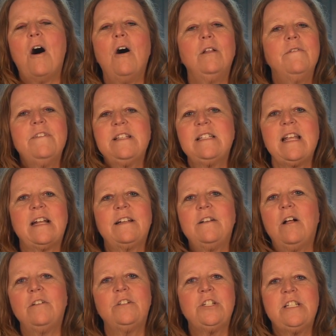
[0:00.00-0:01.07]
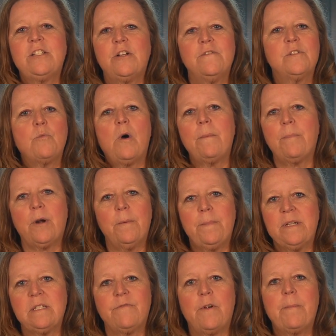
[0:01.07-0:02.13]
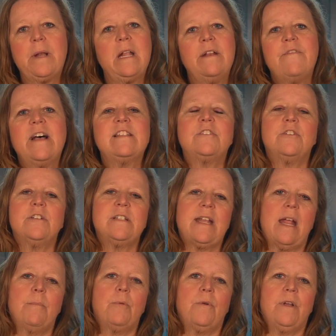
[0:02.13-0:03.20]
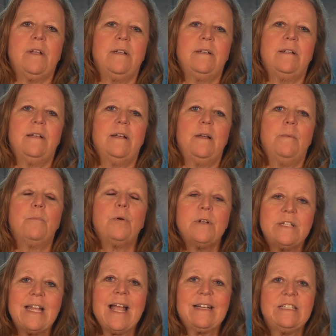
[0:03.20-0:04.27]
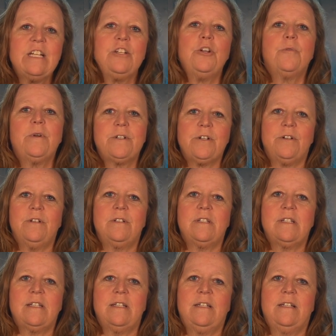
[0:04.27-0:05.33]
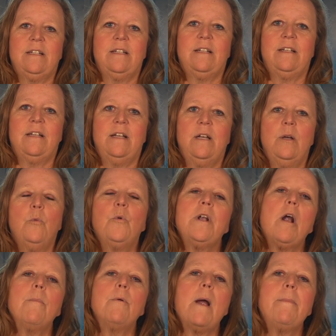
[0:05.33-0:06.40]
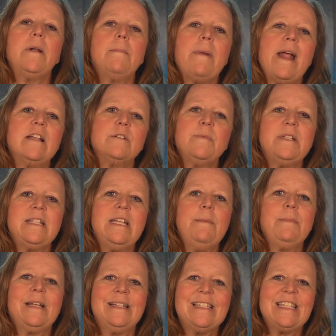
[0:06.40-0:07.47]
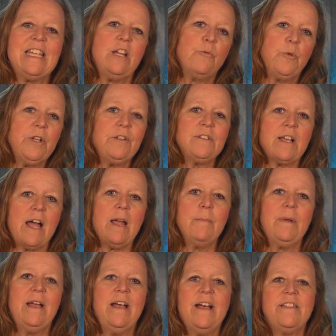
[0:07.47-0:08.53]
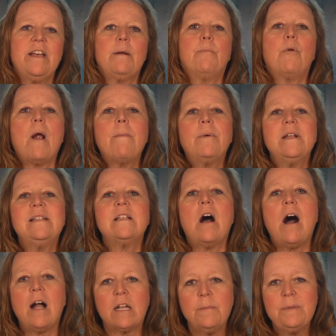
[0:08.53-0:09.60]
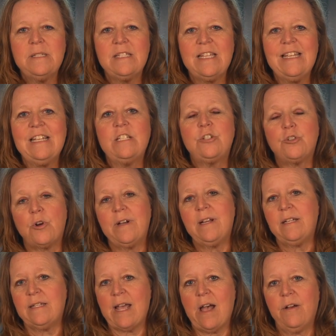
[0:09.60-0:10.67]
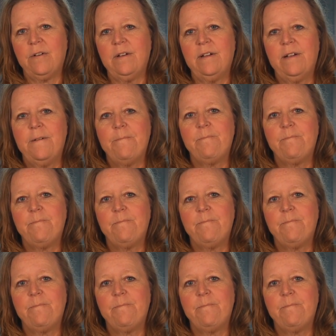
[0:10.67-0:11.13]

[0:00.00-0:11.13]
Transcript: All of this technology serves one purpose from an investor standpoint: protecting your returns. When our property management team can see in real time that a property's occupancy is trending down,